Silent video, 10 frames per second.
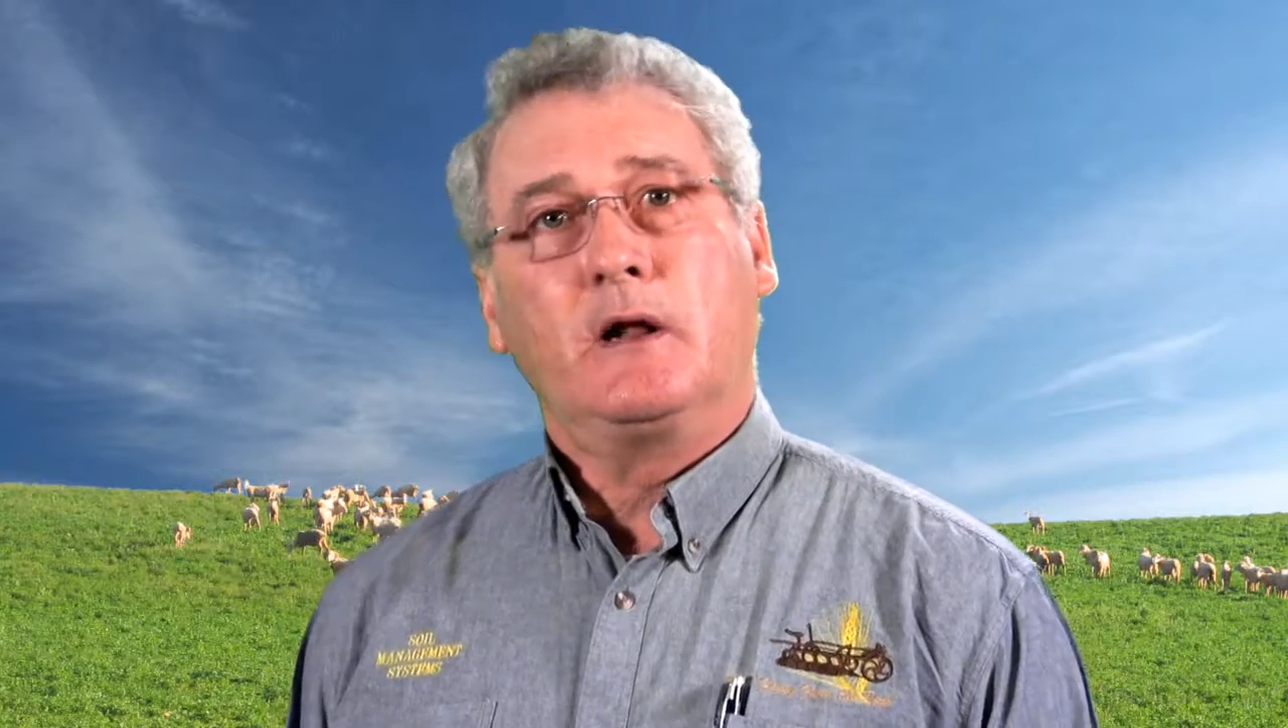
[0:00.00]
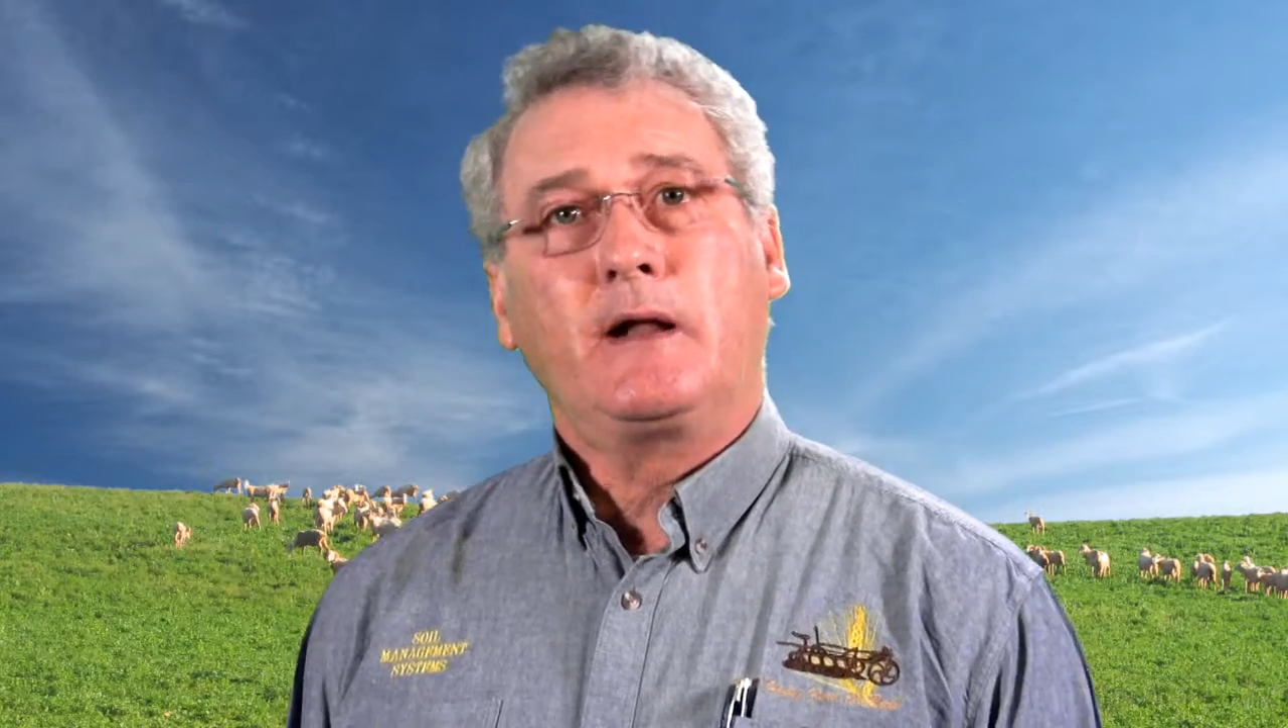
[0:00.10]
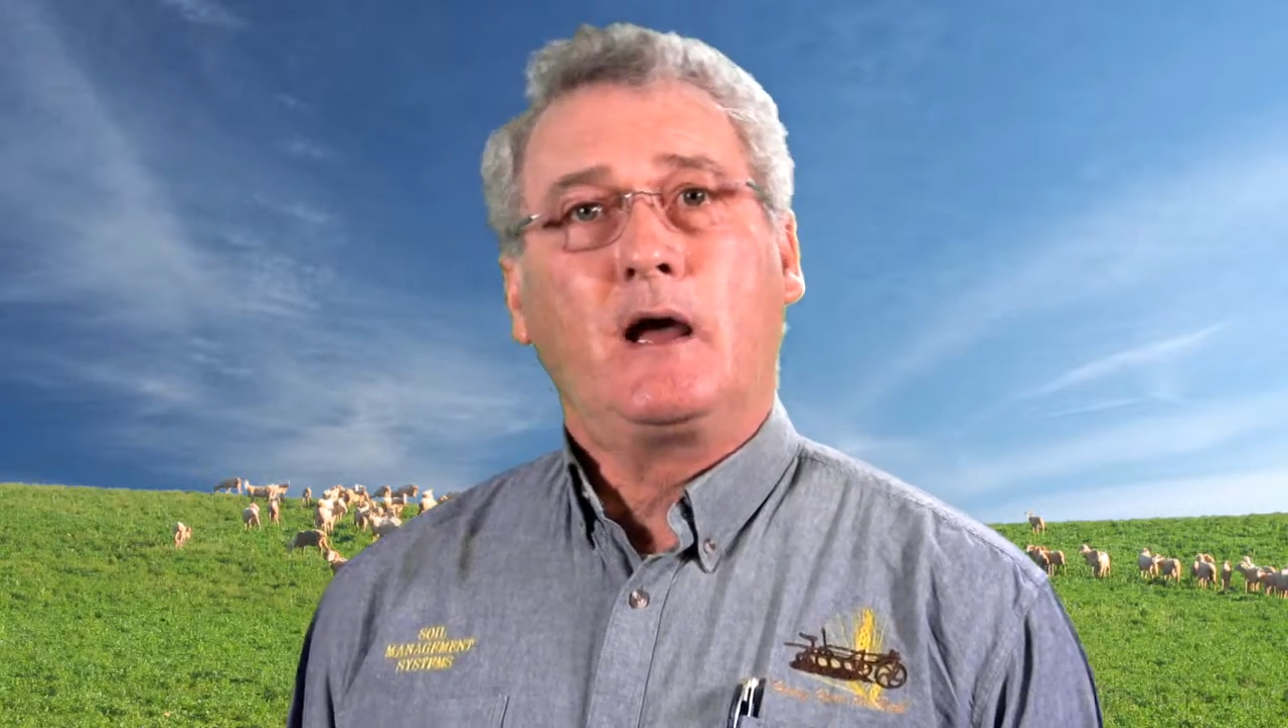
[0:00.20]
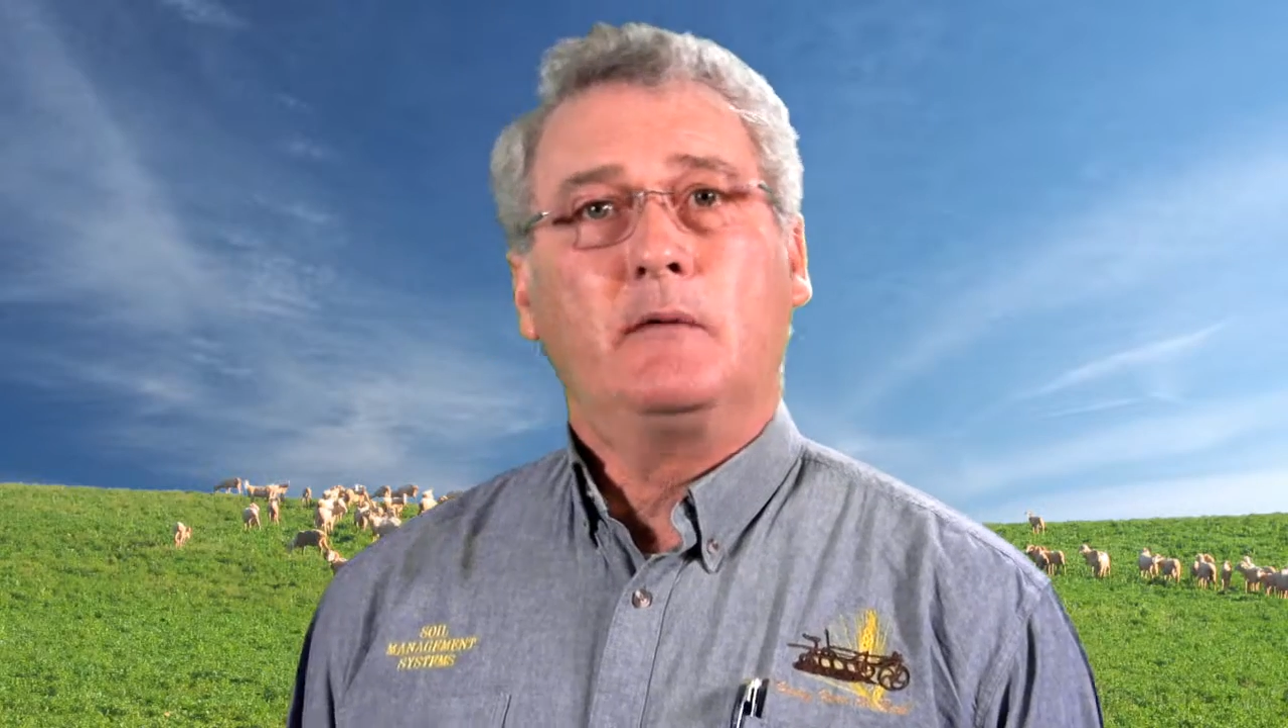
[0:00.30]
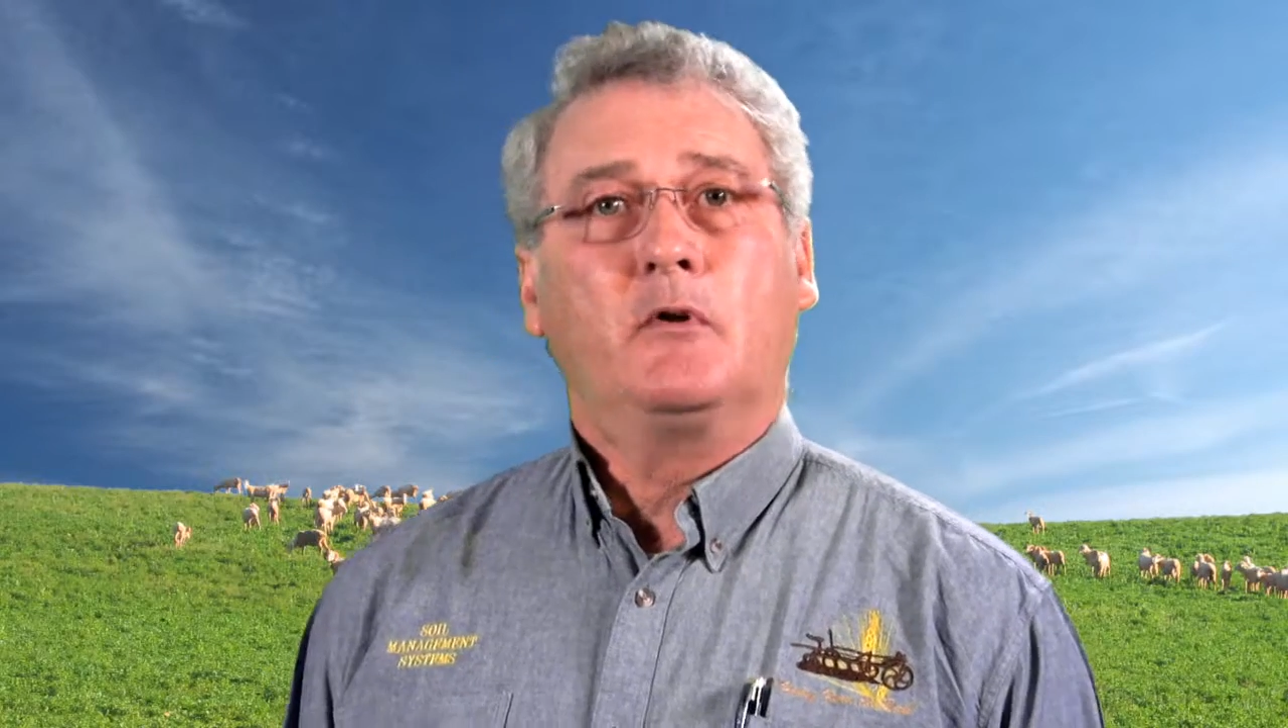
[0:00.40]

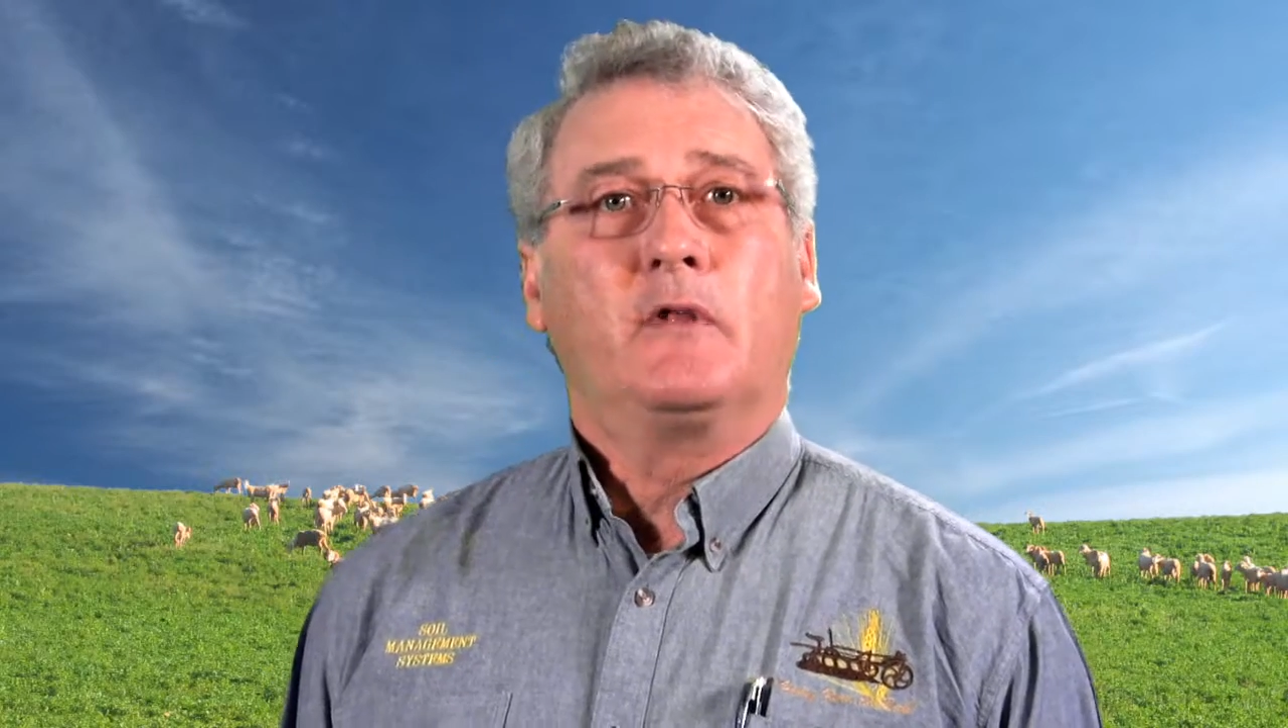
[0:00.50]
enable